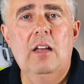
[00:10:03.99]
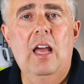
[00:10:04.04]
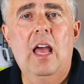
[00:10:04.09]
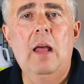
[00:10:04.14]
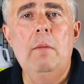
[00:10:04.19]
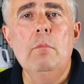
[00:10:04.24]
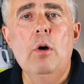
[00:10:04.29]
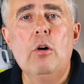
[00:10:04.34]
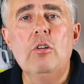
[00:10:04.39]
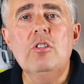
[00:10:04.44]

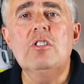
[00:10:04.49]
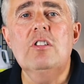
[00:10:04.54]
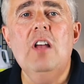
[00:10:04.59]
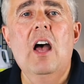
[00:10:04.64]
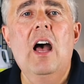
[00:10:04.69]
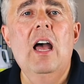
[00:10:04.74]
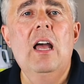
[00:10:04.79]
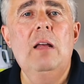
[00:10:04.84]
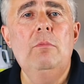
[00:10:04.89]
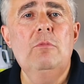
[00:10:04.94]
And most
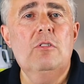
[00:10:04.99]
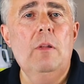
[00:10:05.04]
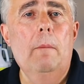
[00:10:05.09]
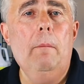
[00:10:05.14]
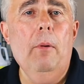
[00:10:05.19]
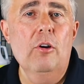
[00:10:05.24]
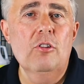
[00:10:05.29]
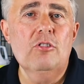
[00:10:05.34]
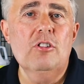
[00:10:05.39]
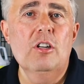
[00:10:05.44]
times the
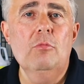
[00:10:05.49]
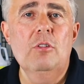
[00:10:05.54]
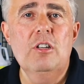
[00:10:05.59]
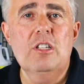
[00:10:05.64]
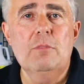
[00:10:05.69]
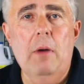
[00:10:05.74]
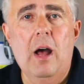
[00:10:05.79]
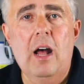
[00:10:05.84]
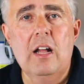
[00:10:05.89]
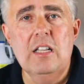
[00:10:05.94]
person
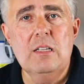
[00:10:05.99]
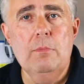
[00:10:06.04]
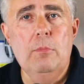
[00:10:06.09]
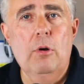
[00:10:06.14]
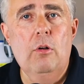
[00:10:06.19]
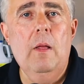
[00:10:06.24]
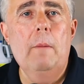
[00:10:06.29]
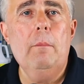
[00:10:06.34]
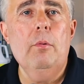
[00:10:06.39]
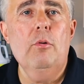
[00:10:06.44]

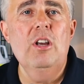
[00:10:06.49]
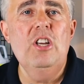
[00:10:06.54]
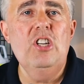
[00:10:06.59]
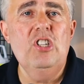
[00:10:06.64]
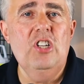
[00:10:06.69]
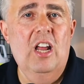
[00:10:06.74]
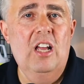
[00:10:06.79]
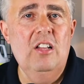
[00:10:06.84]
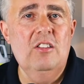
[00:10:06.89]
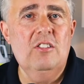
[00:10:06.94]
responsible
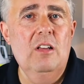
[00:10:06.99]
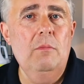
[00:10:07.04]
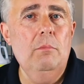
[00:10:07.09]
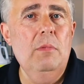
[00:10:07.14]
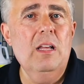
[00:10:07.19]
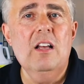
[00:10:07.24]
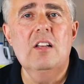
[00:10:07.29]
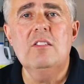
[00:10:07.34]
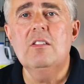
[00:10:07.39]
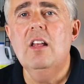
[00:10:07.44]
appreciates it
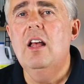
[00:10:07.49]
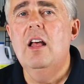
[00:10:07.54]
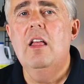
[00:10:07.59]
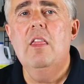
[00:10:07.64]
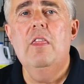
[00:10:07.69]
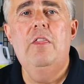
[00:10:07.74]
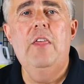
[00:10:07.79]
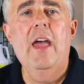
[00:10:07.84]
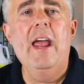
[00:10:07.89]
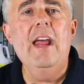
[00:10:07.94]
because
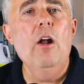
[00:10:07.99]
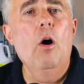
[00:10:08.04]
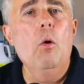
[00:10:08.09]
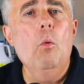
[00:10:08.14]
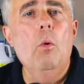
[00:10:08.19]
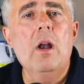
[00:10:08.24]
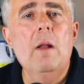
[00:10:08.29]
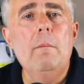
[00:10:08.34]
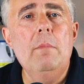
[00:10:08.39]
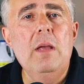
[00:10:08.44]
they don't
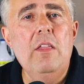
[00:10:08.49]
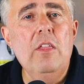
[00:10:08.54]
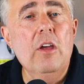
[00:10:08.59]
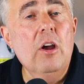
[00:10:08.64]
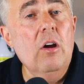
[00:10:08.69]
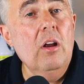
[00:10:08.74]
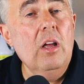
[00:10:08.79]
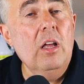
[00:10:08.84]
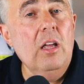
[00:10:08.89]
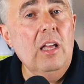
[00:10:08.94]
want to be
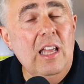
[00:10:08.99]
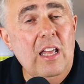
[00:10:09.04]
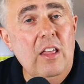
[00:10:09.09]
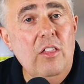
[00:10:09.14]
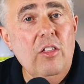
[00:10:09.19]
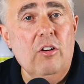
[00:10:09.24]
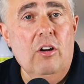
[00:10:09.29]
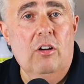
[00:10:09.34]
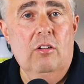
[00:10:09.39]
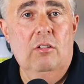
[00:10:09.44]
there
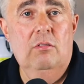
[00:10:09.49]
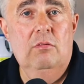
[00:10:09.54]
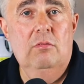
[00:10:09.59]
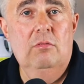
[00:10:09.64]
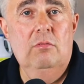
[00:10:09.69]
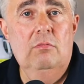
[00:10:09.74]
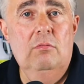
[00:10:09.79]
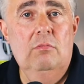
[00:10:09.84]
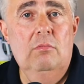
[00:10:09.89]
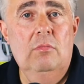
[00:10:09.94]
either.
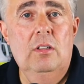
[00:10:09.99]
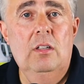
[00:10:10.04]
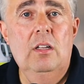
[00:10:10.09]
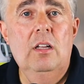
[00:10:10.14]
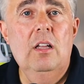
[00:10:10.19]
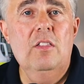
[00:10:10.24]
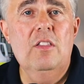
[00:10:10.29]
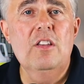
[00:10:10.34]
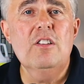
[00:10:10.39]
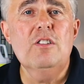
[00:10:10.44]

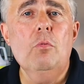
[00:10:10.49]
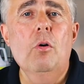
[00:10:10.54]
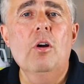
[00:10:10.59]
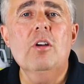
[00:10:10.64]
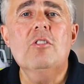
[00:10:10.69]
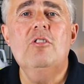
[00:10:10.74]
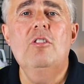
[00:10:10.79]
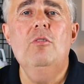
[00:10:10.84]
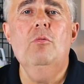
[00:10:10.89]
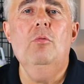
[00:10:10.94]
This
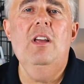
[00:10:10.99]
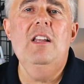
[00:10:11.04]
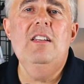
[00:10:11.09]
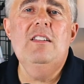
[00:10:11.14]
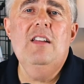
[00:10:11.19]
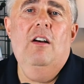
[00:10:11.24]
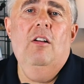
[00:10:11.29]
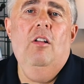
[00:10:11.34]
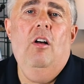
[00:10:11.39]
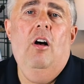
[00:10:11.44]
works in
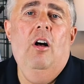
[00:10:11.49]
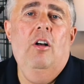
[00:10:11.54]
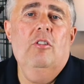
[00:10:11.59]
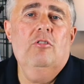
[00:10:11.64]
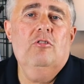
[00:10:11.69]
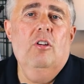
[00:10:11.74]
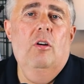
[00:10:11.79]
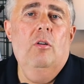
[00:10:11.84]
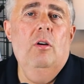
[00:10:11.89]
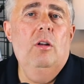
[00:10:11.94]
retail
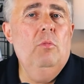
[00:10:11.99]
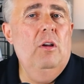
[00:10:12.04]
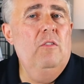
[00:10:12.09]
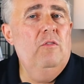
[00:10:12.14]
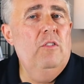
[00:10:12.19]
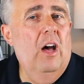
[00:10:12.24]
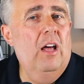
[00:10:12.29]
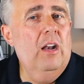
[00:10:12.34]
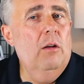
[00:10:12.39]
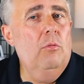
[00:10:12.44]
also, and we've
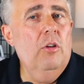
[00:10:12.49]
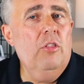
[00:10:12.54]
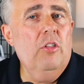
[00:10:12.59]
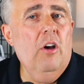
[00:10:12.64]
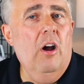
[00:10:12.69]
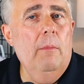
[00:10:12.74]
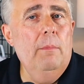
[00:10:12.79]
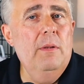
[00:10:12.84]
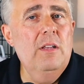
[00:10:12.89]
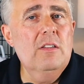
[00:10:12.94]
done it with
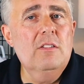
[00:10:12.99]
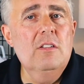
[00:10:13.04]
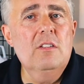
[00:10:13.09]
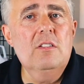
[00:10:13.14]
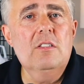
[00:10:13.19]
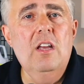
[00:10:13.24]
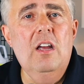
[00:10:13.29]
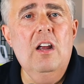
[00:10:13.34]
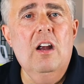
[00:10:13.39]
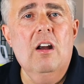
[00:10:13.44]
our business
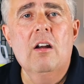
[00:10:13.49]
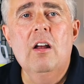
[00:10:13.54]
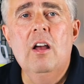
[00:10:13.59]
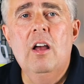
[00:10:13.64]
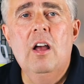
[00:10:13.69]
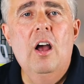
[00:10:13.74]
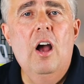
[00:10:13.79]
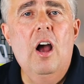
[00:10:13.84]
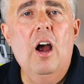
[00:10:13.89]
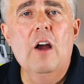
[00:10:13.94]
there.
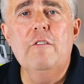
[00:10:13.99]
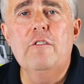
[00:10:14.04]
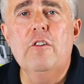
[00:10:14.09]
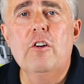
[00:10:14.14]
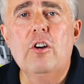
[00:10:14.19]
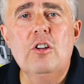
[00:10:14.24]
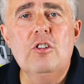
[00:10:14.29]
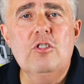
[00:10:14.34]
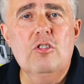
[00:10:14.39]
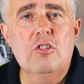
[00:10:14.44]
Our
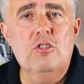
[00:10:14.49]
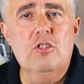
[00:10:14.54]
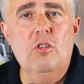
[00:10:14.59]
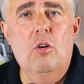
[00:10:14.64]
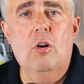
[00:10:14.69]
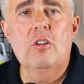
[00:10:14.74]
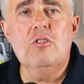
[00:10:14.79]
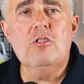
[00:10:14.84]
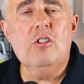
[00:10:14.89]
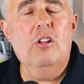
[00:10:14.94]
furniture
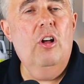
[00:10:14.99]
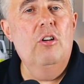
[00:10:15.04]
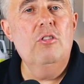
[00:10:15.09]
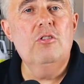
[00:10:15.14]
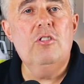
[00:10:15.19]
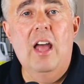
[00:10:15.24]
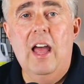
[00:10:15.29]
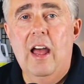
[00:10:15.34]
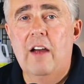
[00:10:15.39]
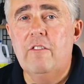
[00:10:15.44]
store is
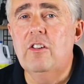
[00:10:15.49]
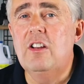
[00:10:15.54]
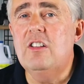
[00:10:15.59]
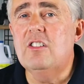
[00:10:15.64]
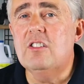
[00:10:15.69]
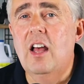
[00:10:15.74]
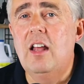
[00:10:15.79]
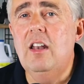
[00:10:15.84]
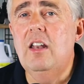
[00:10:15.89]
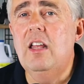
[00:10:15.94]
closed every
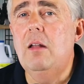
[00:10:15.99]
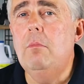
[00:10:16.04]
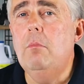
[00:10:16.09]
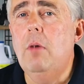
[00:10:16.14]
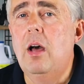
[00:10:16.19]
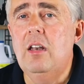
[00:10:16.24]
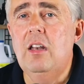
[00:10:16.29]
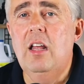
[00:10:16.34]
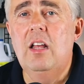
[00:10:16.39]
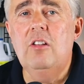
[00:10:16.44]
Sunday and
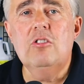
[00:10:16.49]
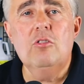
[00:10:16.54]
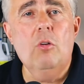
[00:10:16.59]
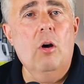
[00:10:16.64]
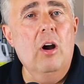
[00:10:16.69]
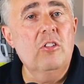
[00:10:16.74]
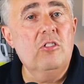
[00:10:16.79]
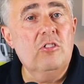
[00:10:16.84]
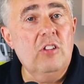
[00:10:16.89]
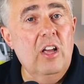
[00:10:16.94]
Monday so
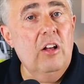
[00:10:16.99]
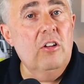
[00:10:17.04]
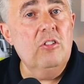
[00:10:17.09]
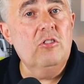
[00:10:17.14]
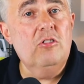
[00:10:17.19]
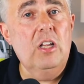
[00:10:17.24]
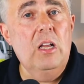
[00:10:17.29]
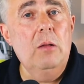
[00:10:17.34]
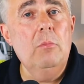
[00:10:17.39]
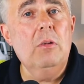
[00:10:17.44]
our sales
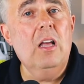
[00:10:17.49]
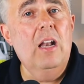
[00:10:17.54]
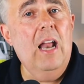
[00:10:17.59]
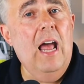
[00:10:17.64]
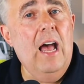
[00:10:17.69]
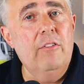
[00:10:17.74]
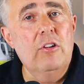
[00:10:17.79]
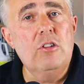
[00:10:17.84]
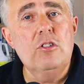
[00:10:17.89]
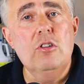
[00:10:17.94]
team can
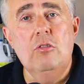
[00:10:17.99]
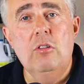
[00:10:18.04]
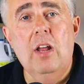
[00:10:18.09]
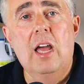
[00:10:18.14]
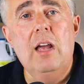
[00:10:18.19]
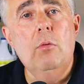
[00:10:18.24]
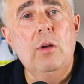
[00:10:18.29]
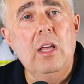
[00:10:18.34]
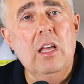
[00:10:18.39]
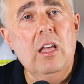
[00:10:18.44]
have a
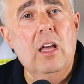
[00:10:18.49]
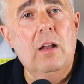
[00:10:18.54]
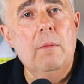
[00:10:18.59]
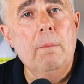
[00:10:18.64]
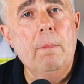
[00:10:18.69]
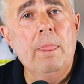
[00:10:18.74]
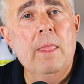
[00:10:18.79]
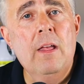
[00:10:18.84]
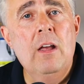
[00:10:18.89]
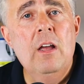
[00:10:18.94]
2-day weekend.
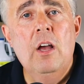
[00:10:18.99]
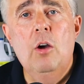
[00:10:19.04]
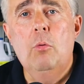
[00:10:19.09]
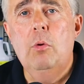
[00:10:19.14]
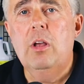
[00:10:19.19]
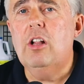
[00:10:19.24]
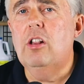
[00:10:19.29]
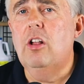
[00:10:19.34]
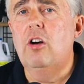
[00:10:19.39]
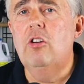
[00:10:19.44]

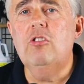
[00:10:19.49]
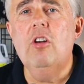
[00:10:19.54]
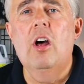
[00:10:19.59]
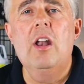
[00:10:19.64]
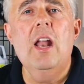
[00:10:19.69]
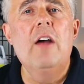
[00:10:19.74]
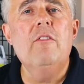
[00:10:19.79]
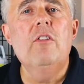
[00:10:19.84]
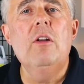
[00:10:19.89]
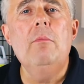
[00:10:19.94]
We close
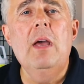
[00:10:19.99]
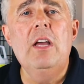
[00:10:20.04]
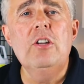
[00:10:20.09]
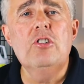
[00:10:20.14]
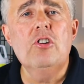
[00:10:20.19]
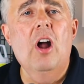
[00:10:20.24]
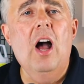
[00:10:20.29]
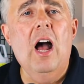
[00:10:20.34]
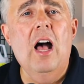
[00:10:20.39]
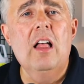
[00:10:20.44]
on every
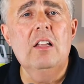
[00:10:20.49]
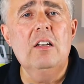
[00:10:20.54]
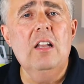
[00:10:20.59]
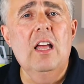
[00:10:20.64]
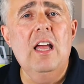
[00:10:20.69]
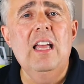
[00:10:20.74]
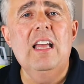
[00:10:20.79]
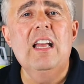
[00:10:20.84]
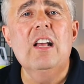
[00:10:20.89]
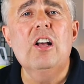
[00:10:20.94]
major
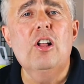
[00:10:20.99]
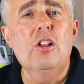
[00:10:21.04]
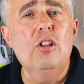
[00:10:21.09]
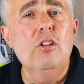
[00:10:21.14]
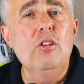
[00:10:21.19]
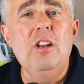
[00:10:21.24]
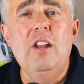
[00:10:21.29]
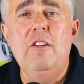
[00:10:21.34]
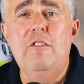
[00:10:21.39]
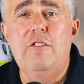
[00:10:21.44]
holiday,
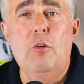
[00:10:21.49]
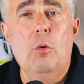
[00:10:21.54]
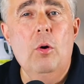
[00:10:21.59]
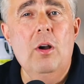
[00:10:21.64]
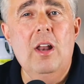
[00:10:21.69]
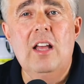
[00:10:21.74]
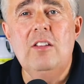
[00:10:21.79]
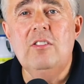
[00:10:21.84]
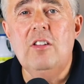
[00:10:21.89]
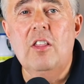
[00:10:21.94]
including 4
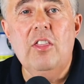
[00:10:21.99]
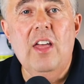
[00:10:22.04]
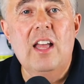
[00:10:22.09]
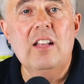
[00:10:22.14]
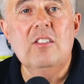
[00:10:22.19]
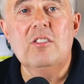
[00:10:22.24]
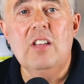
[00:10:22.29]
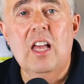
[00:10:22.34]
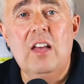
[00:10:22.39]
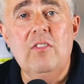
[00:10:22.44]
days at
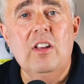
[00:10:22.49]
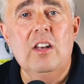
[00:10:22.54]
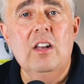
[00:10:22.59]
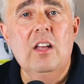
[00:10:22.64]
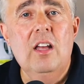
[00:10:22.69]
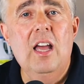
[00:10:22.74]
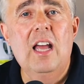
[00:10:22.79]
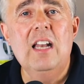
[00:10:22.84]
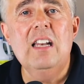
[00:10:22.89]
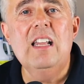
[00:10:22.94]
Thanksgiving.
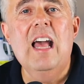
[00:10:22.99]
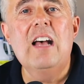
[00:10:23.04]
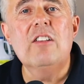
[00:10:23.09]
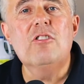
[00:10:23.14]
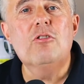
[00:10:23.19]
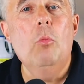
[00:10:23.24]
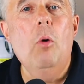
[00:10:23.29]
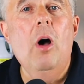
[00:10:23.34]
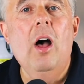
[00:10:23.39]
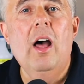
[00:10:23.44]
And
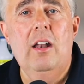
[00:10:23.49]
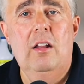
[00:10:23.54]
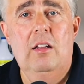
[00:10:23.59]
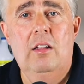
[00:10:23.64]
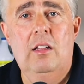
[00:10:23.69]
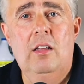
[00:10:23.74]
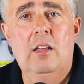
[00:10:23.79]
guess what?